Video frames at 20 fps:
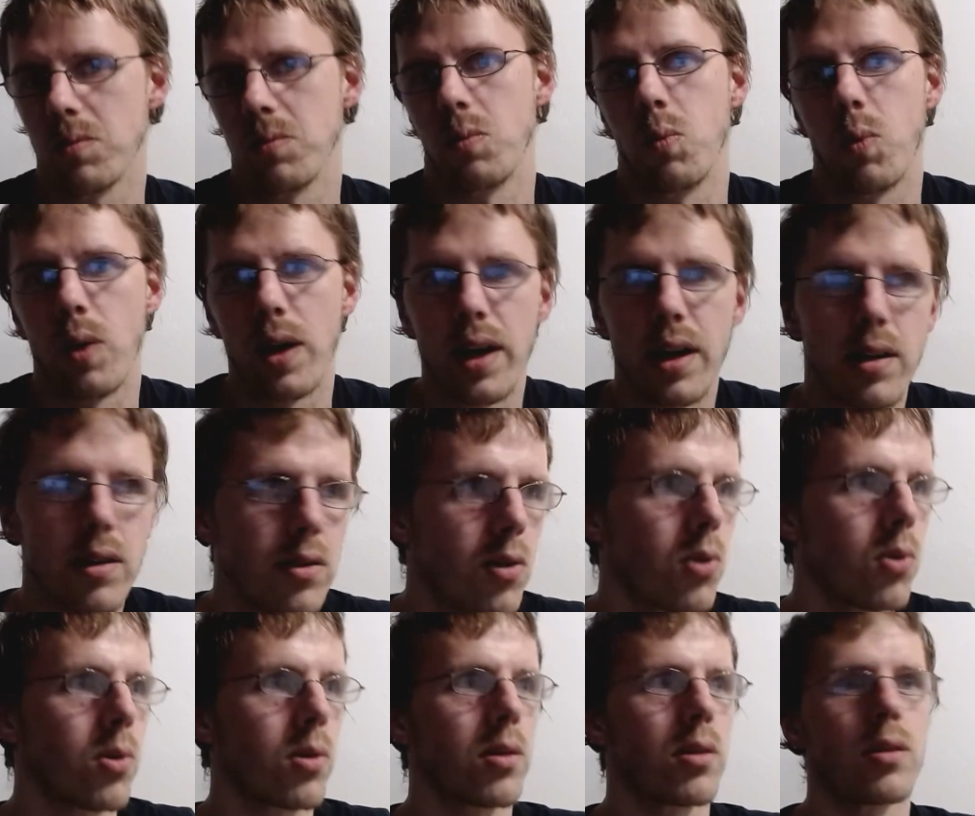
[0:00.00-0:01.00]
when,
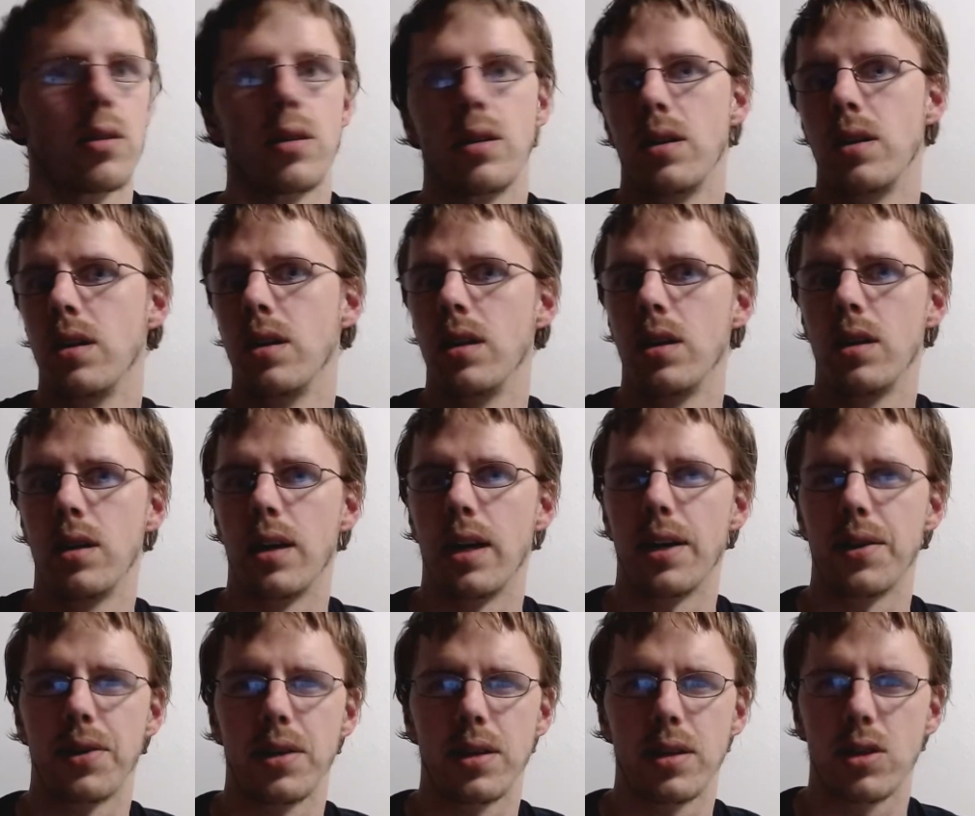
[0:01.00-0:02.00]
or I
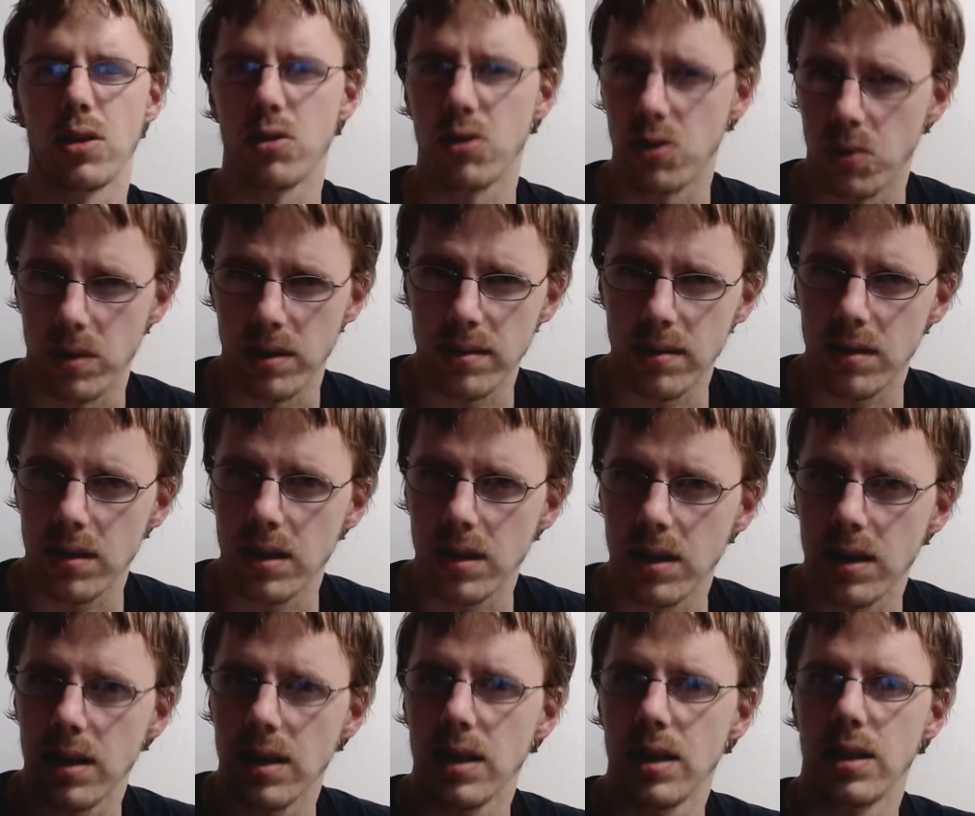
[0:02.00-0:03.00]
think there's
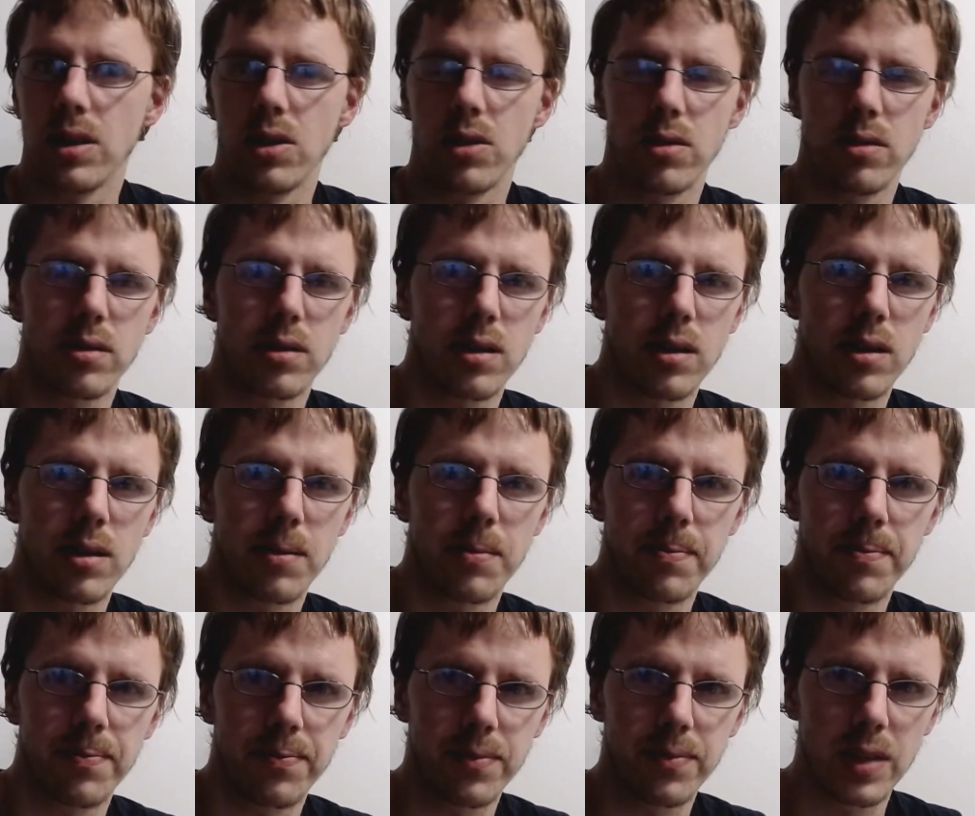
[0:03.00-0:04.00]
Grizzly, there's
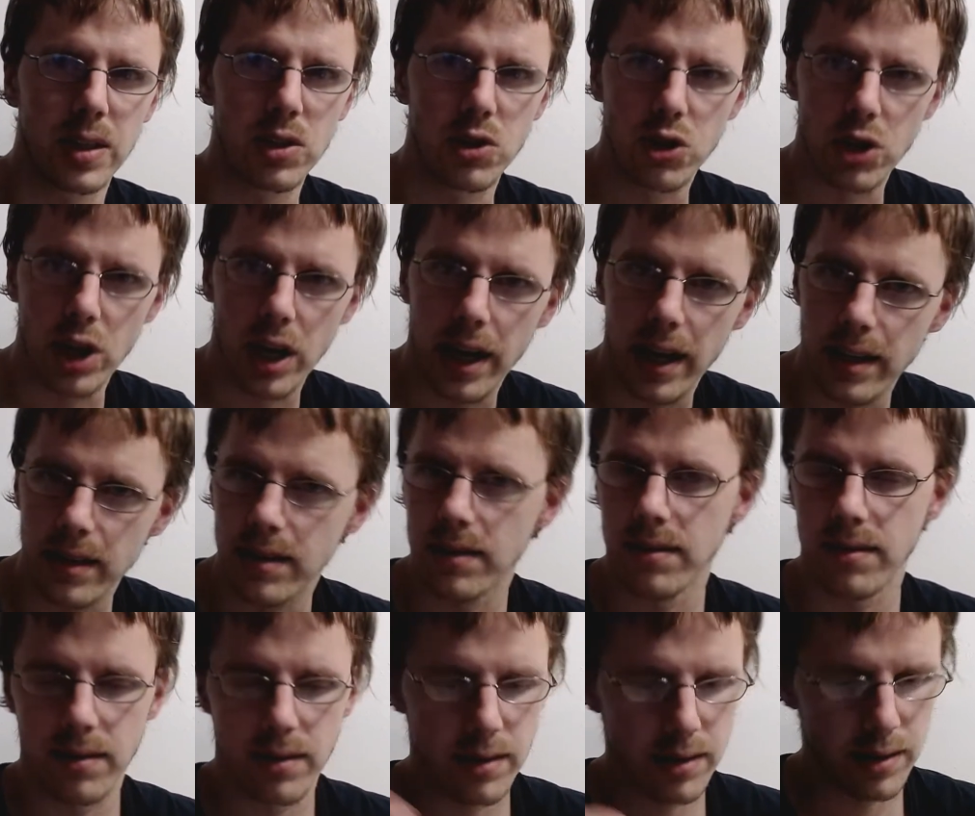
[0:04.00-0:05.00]
Jet,
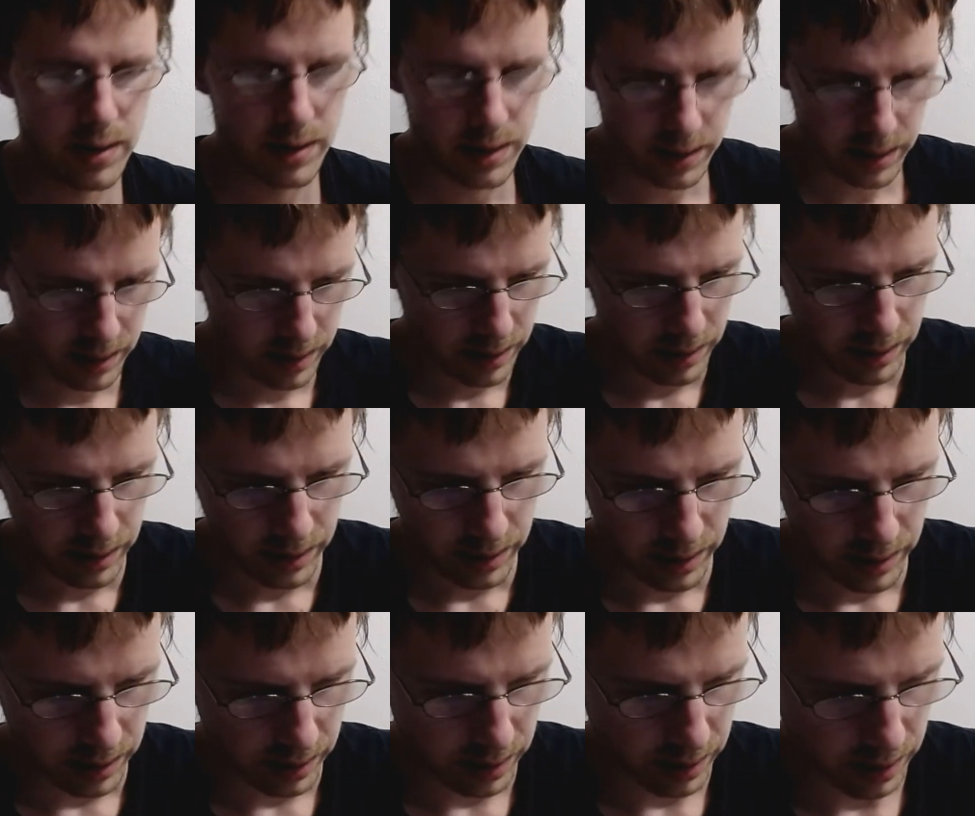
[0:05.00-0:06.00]

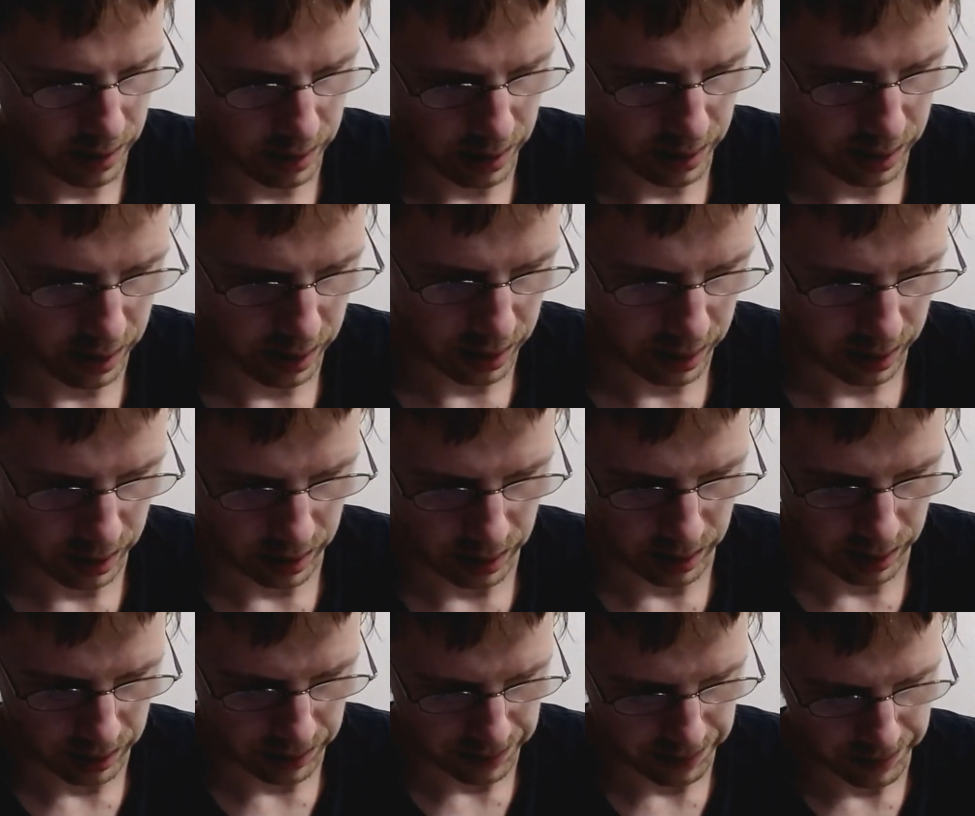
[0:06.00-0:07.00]

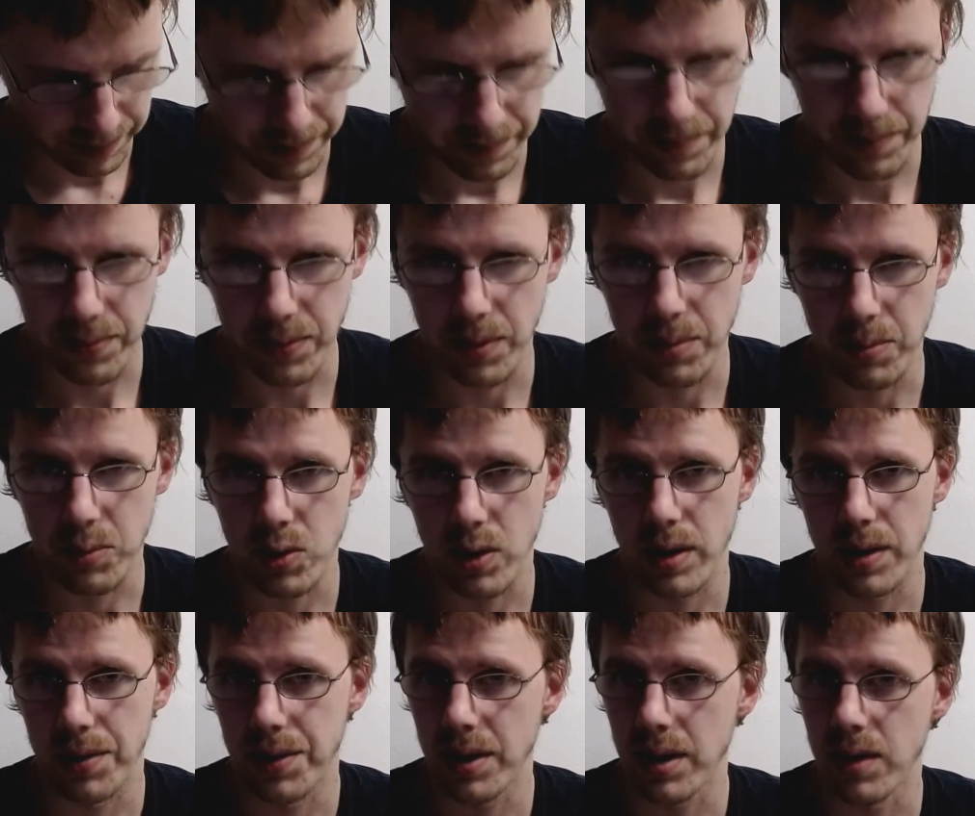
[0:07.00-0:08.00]
I'm trying
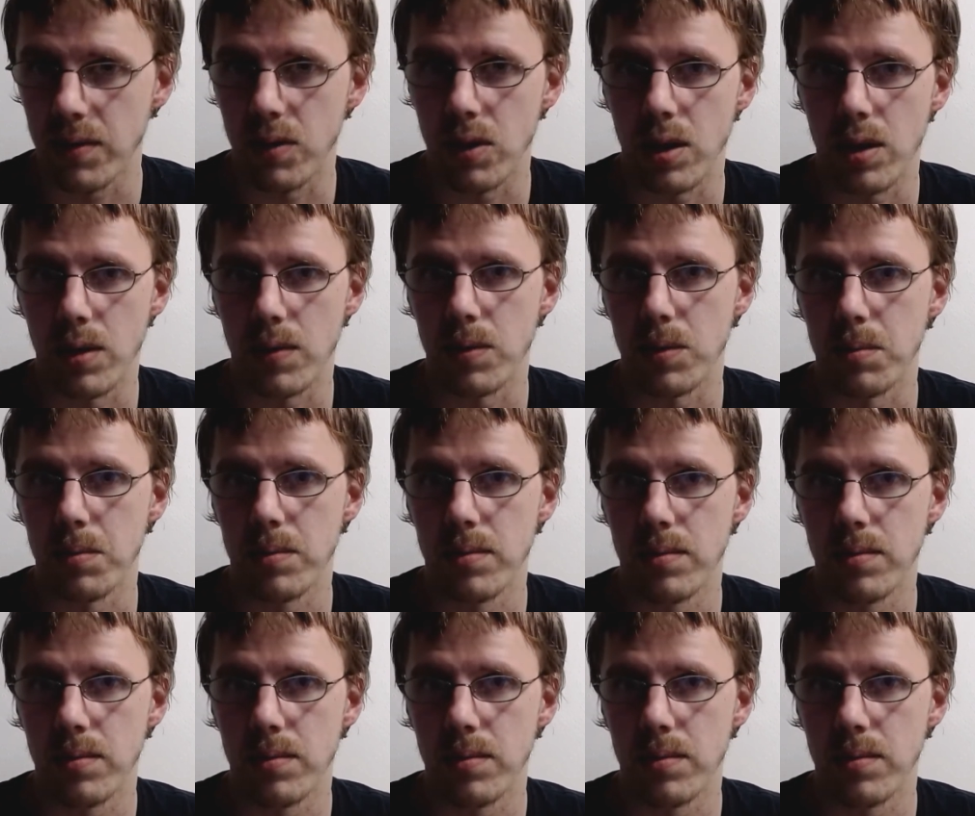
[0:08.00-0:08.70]
to think of all of them.